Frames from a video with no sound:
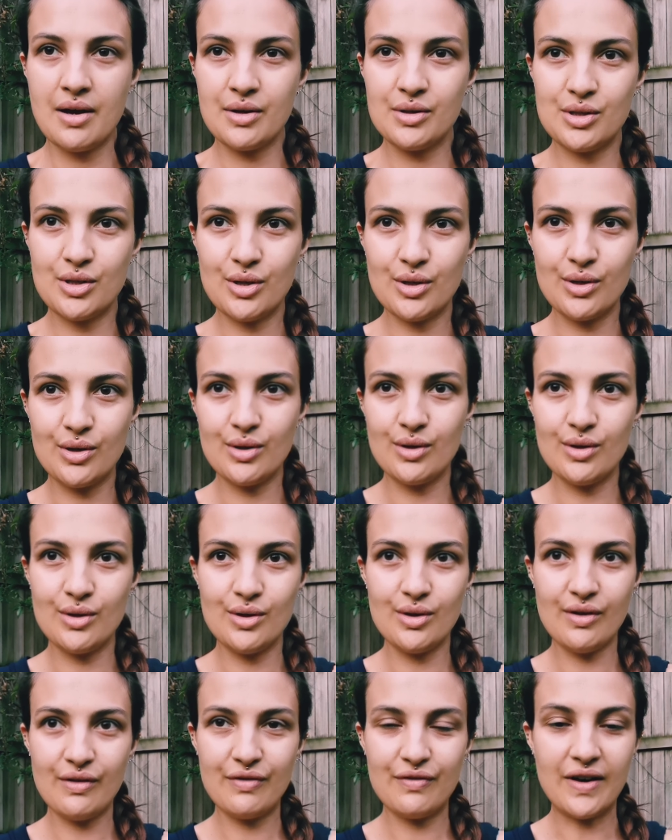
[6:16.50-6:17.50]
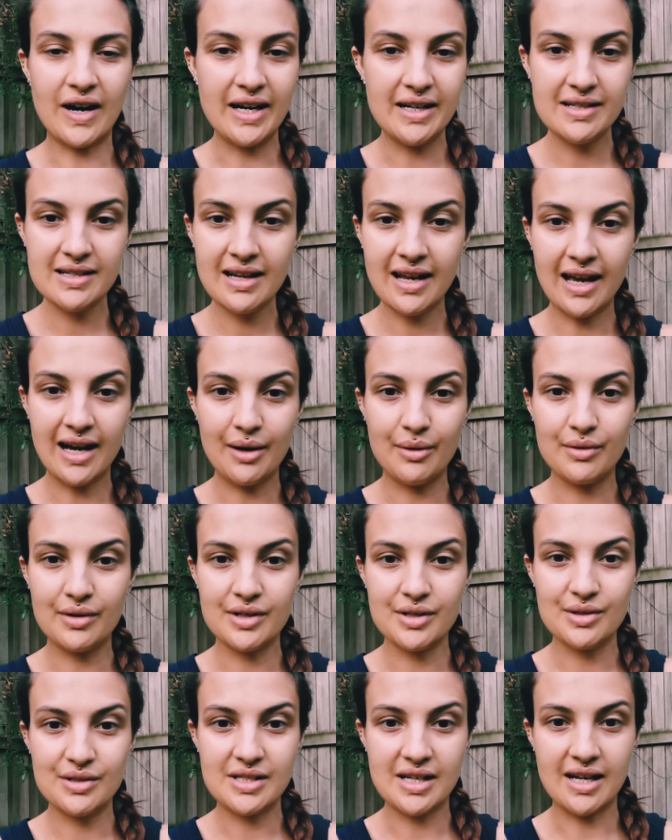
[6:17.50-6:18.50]
to find an hour
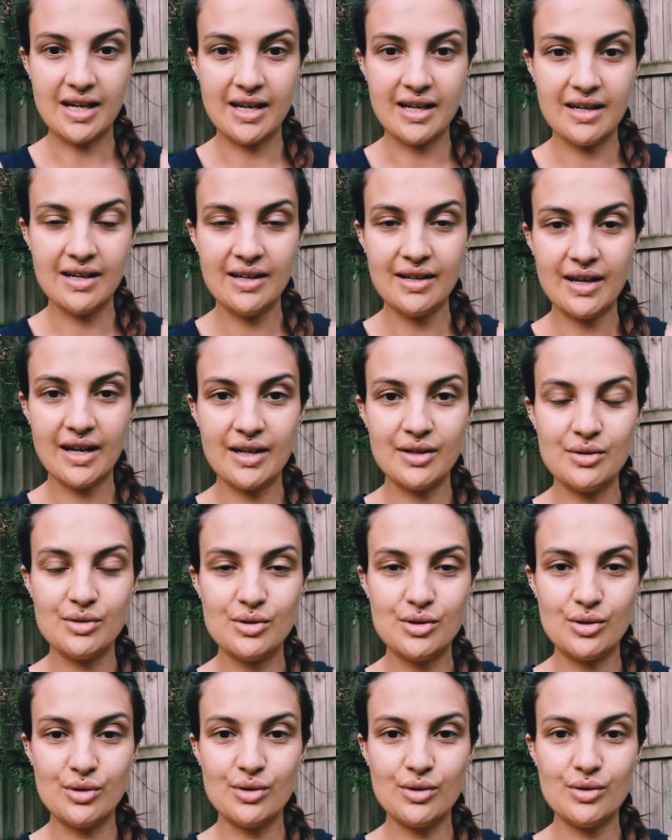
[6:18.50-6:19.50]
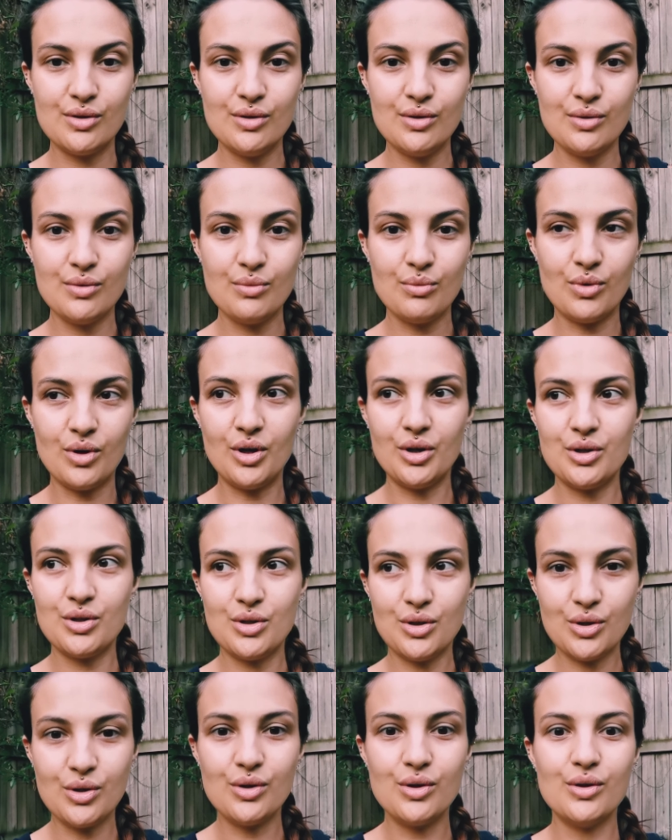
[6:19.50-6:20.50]
in your day and do what
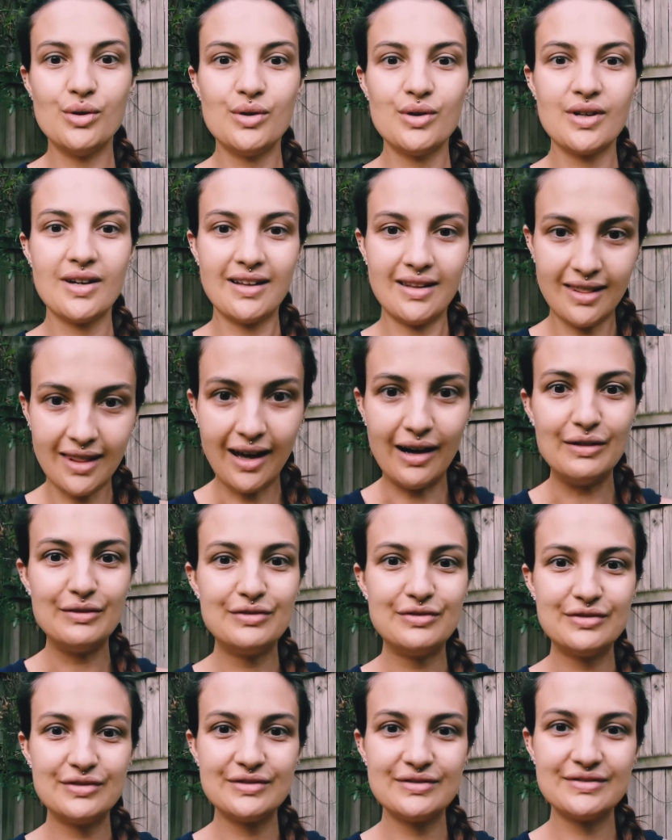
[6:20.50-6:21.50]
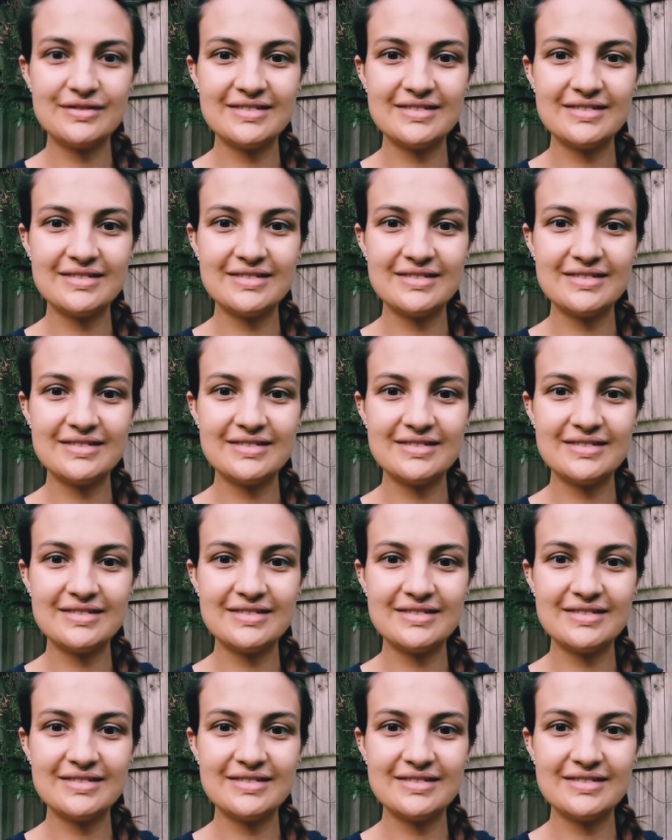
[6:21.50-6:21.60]
you love,